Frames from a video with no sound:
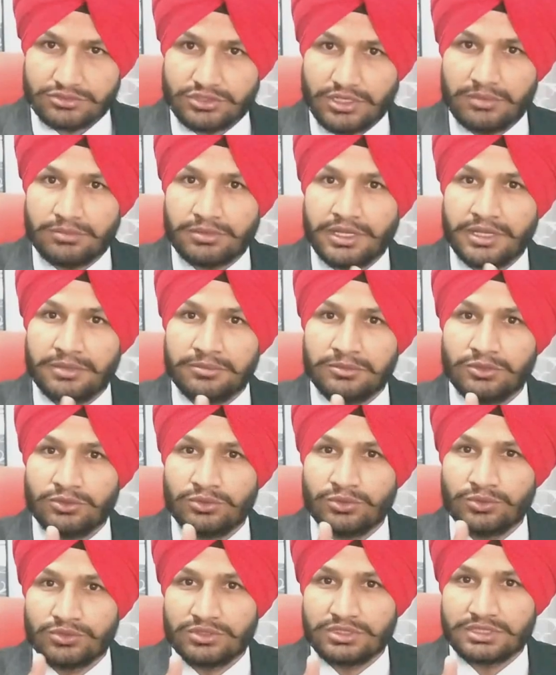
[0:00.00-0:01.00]
sometimes you
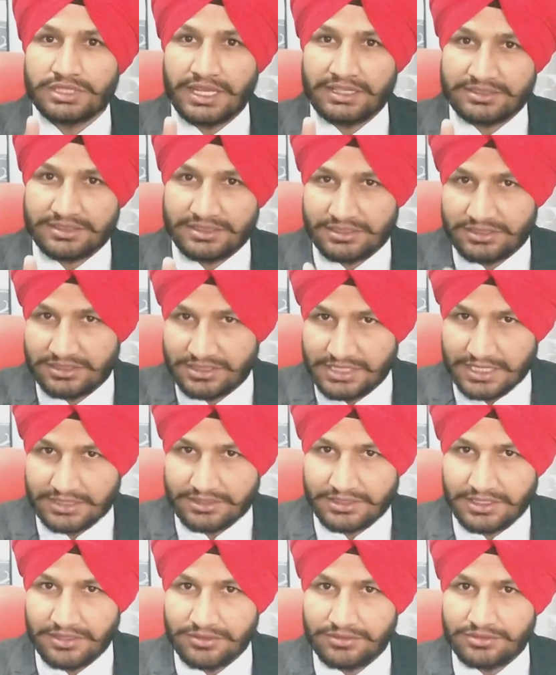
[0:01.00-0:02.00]
use it as an
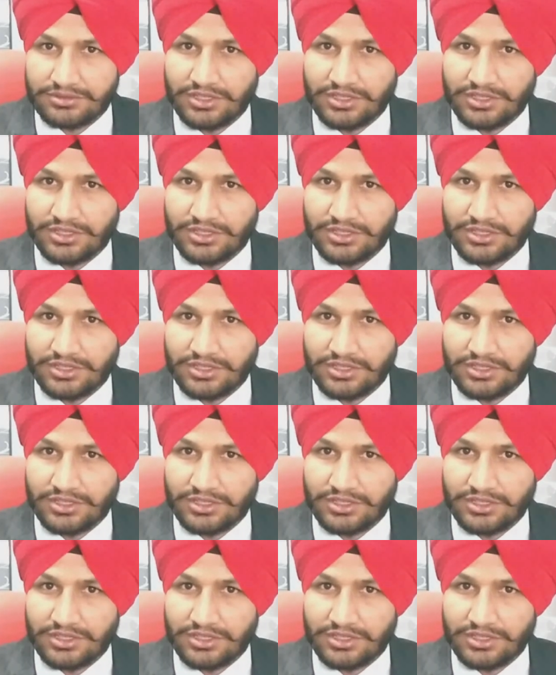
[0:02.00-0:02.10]
adjective,